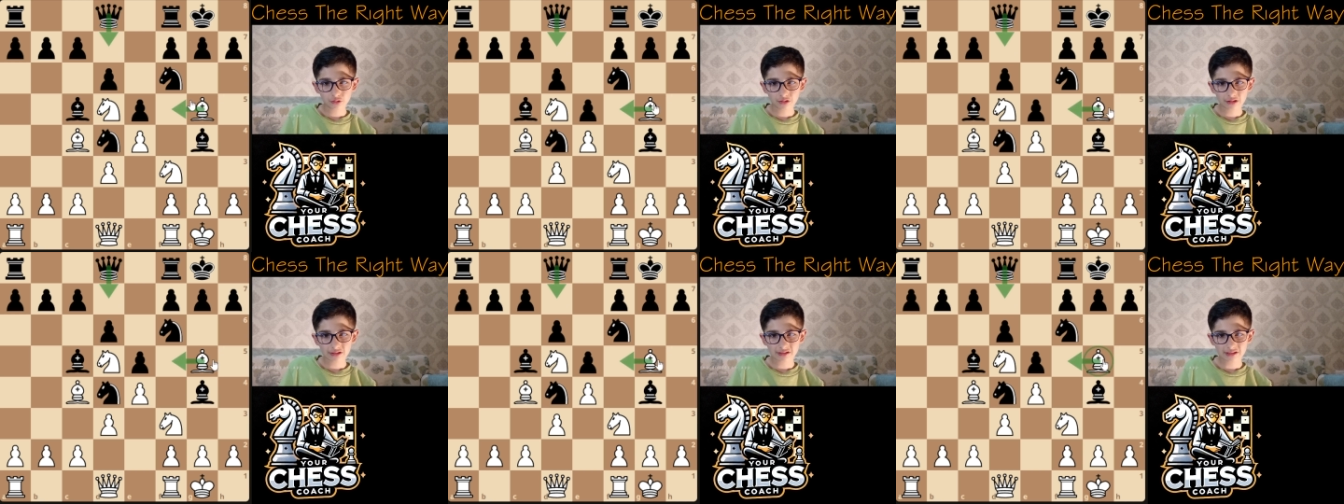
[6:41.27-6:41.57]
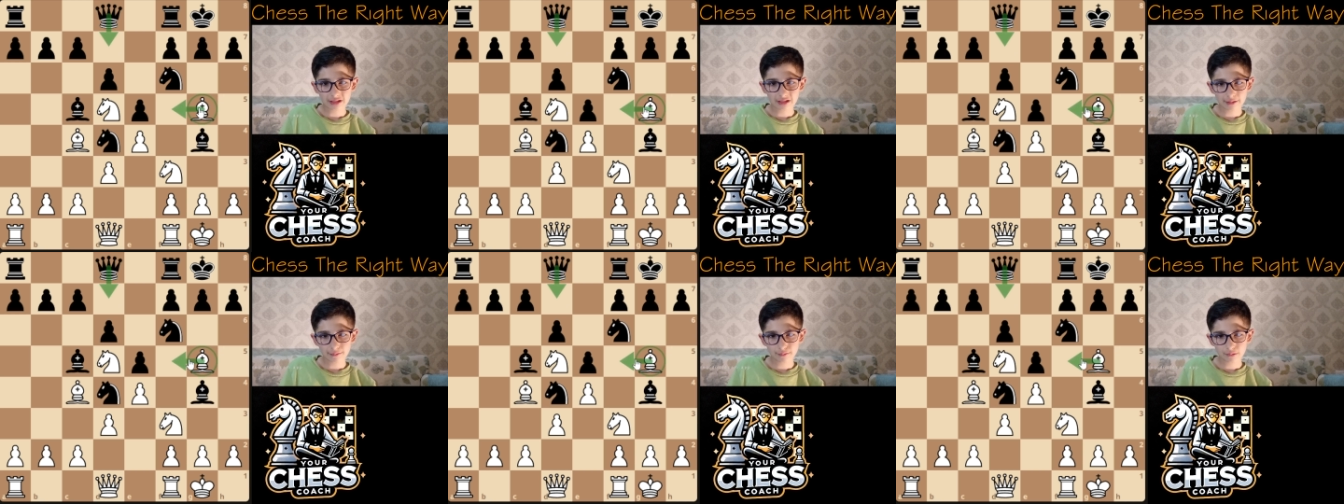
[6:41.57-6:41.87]
the
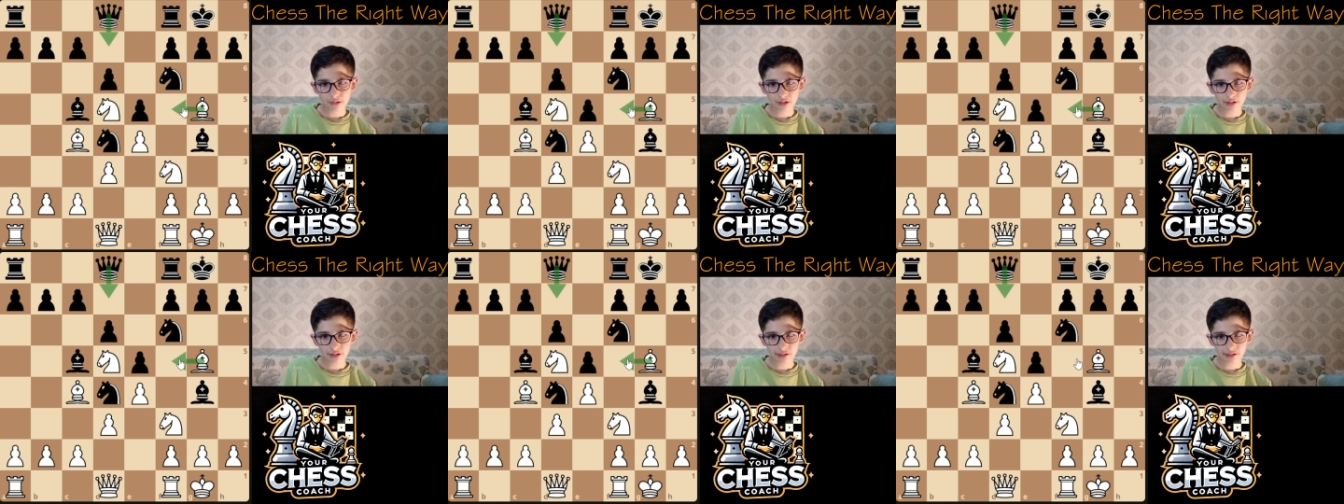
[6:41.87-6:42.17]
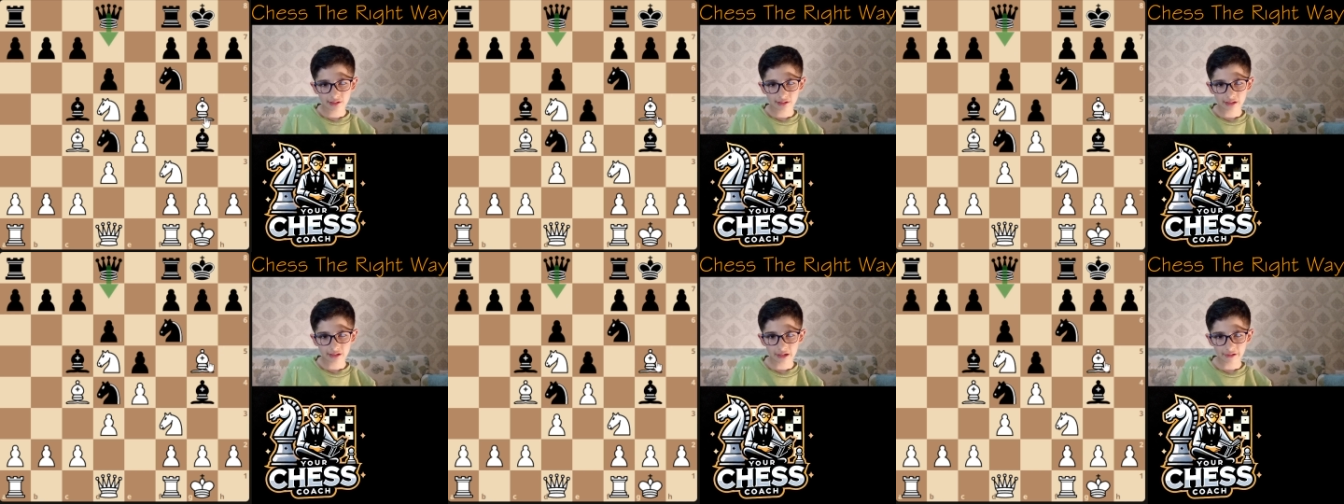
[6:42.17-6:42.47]
same
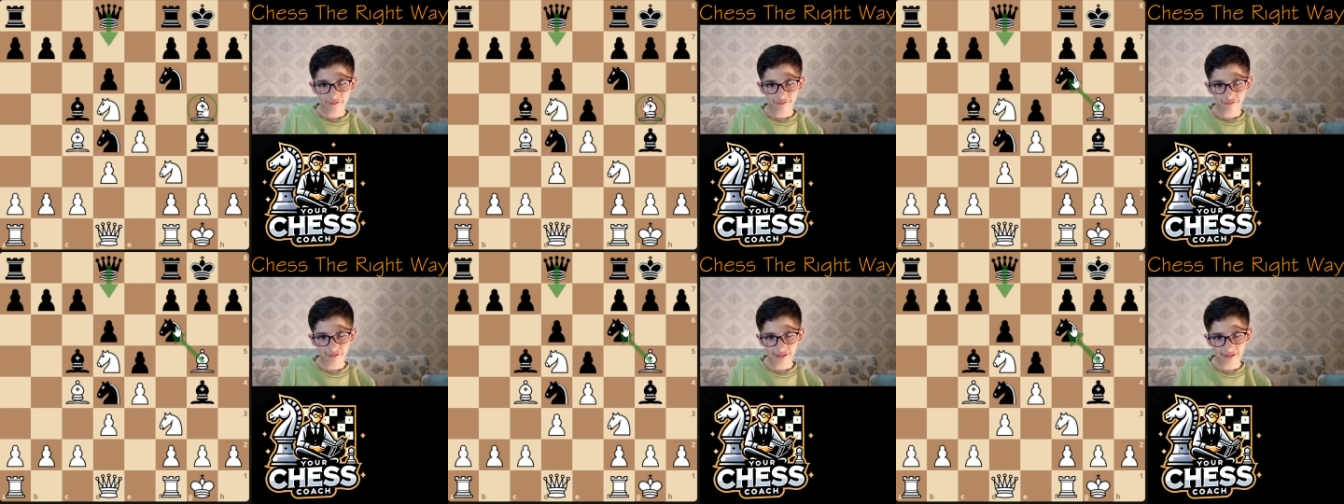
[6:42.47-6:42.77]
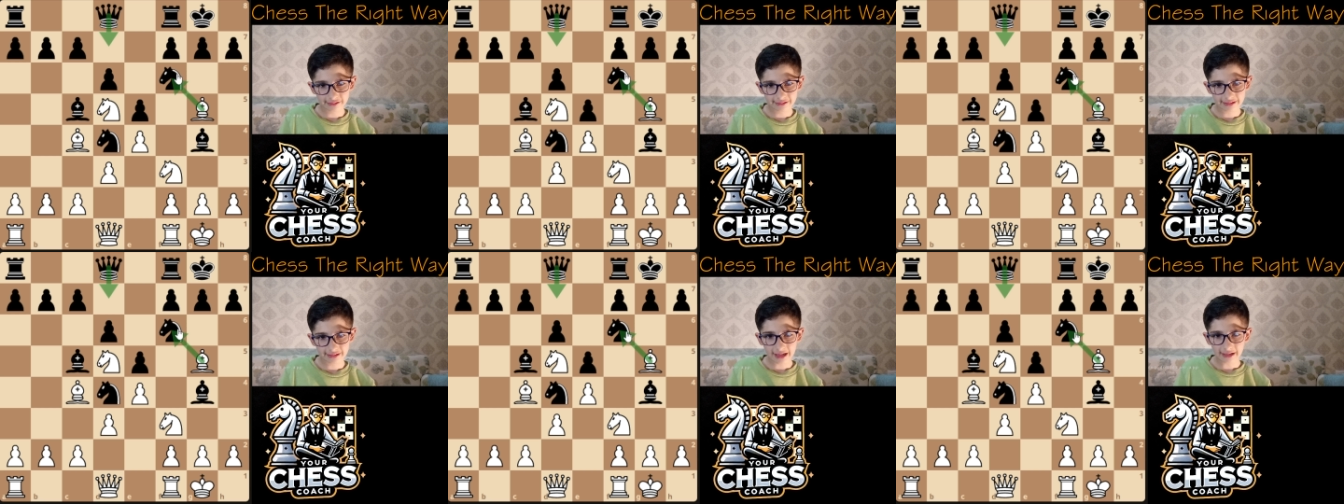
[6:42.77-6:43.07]
kind of
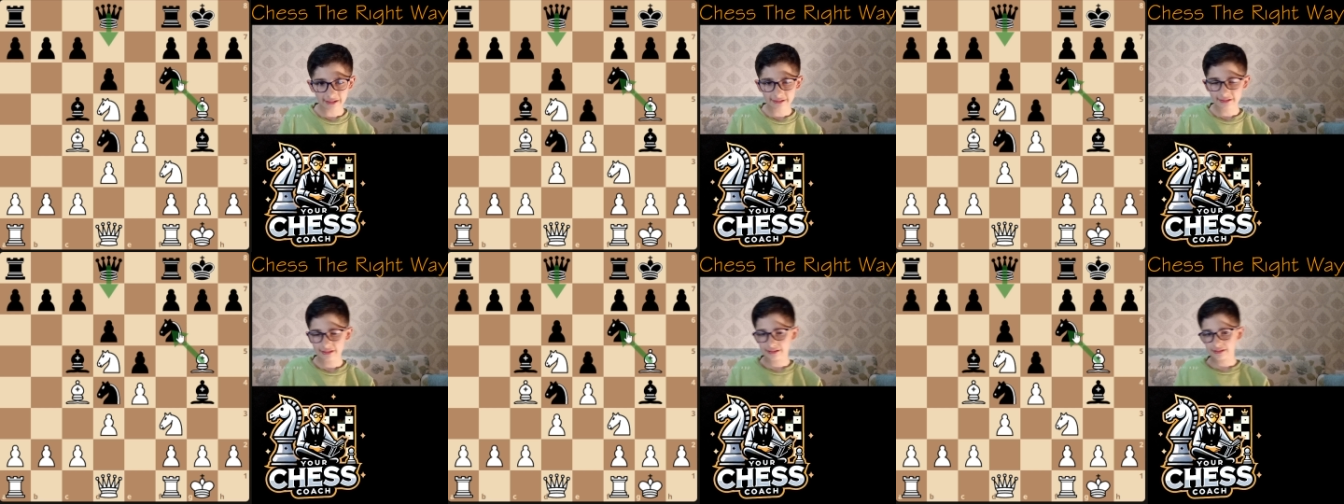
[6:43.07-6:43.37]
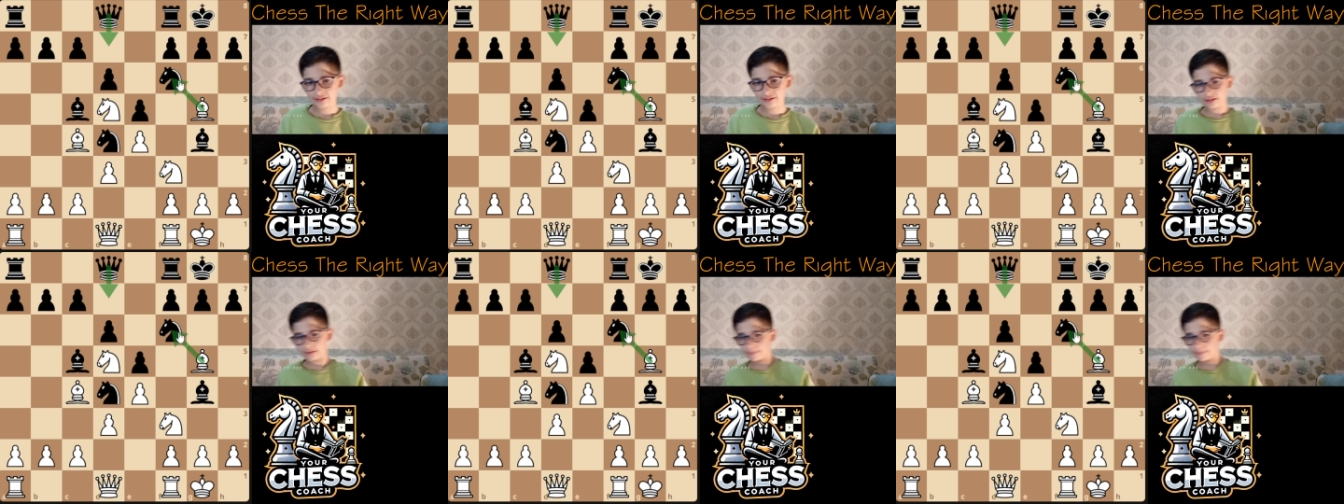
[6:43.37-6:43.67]
like
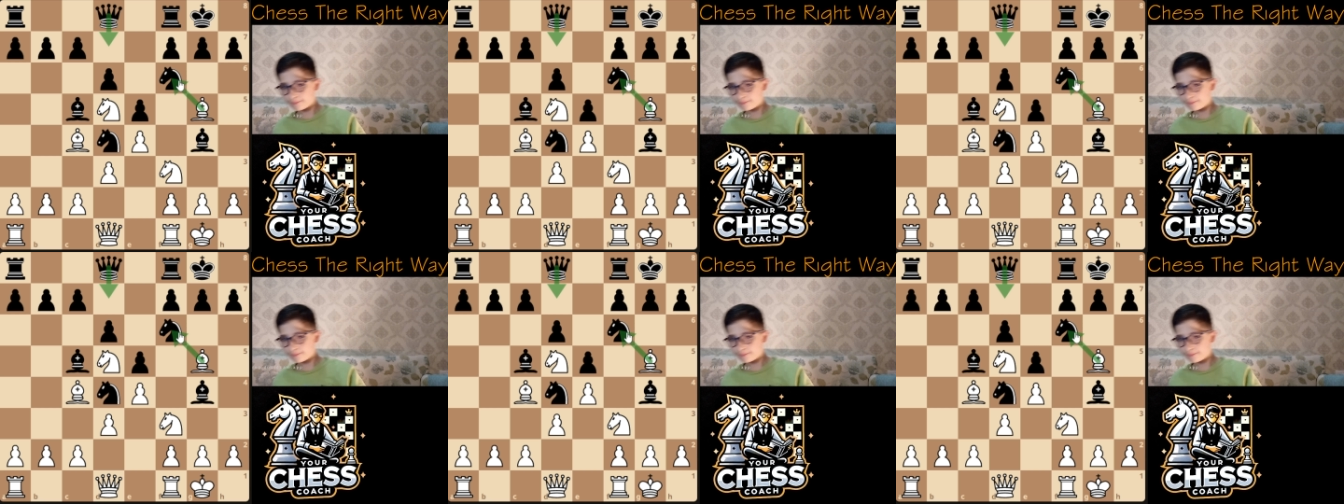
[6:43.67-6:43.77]
tactic.